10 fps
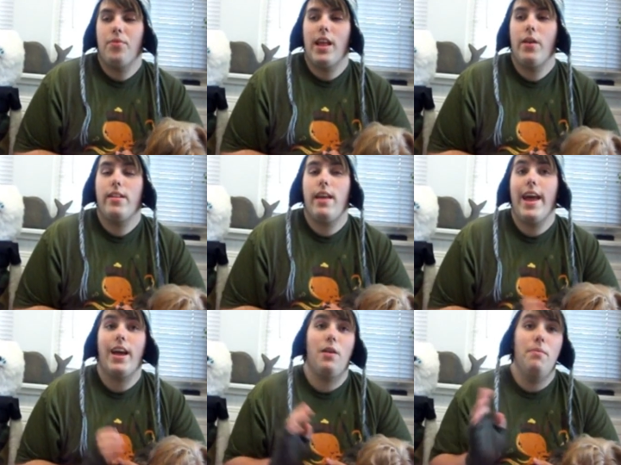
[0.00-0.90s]
Anyways,
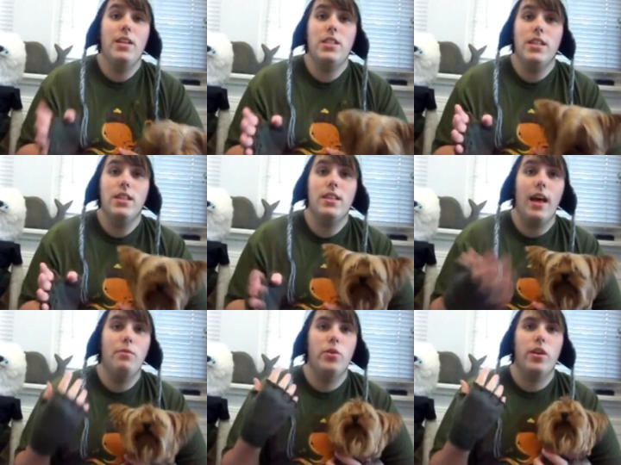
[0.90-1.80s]
and commissions.
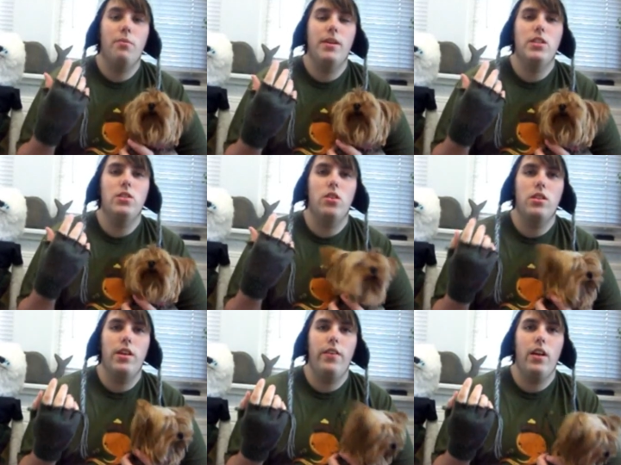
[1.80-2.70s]
I'm doing commissions on
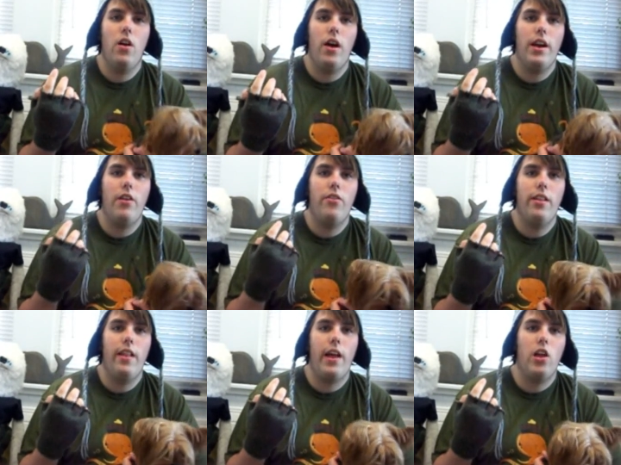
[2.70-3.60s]
DeviantArt, and I'd
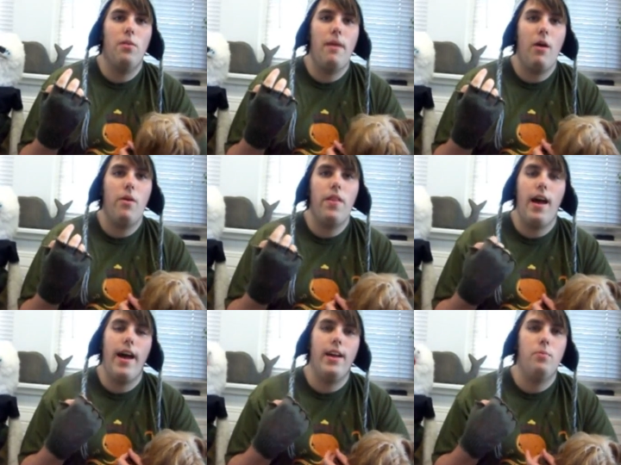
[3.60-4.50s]
really like you to buy one. The
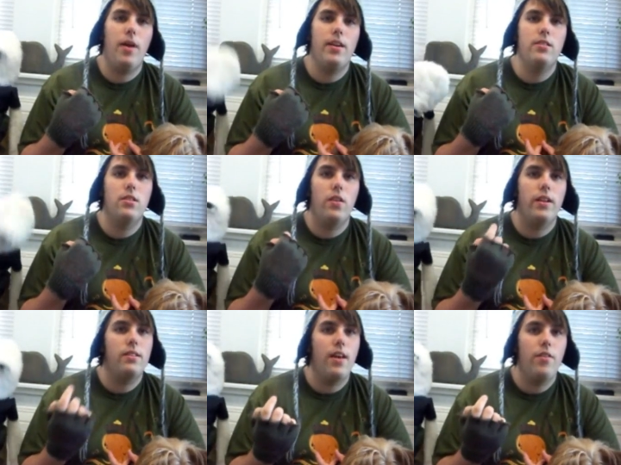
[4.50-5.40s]
highest price is only
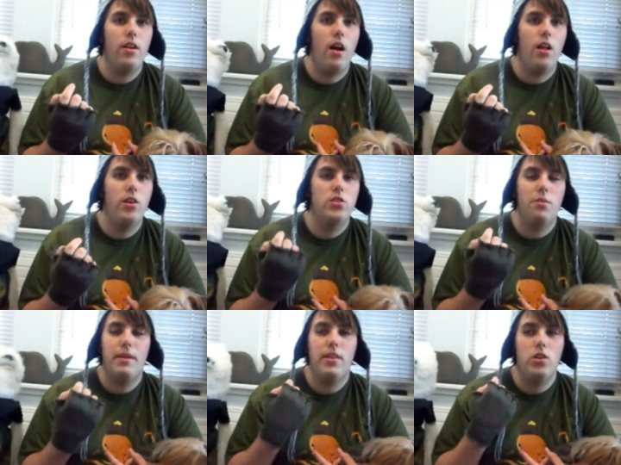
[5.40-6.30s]
$7. I
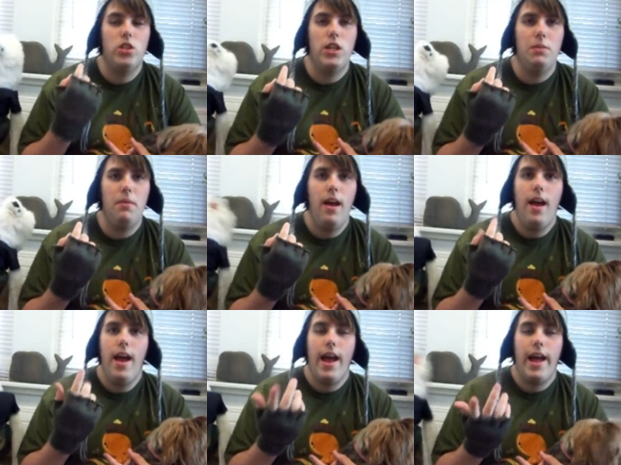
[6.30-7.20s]
mean, they're cheap,
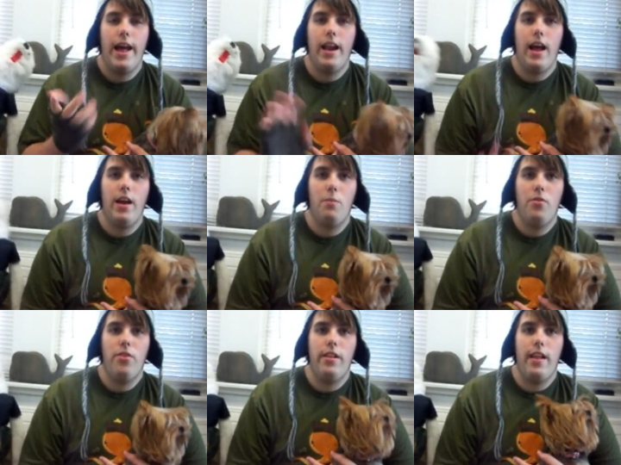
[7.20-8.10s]
and I hope
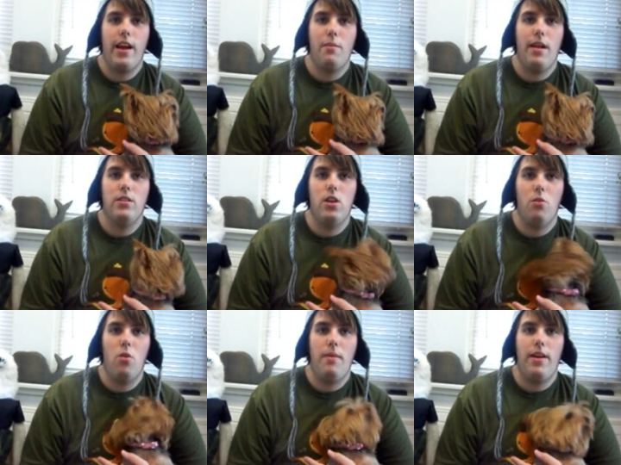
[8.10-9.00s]
you really like them, and I'll
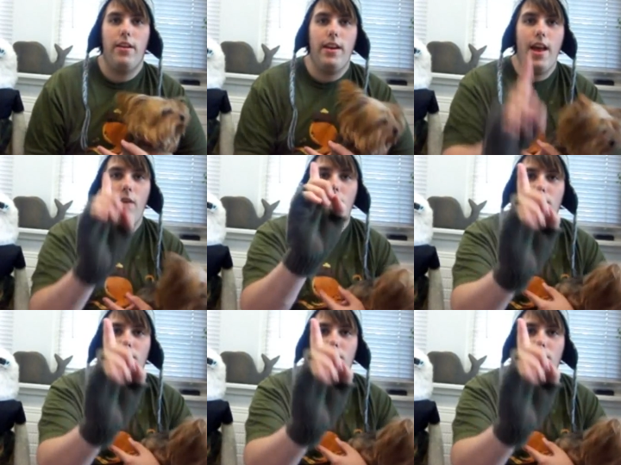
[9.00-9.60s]
talk more about it now.